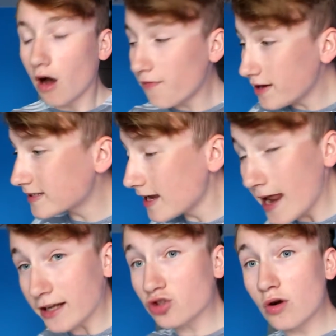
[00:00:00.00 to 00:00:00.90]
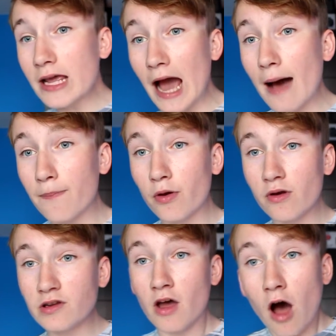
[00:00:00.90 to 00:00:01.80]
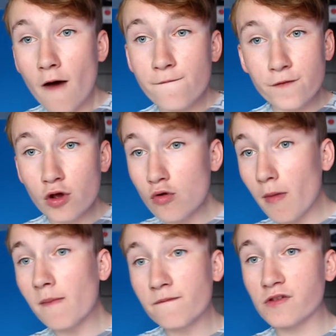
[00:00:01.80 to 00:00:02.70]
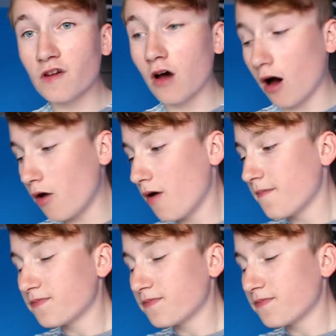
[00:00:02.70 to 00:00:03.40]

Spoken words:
This literally happened a few months ago.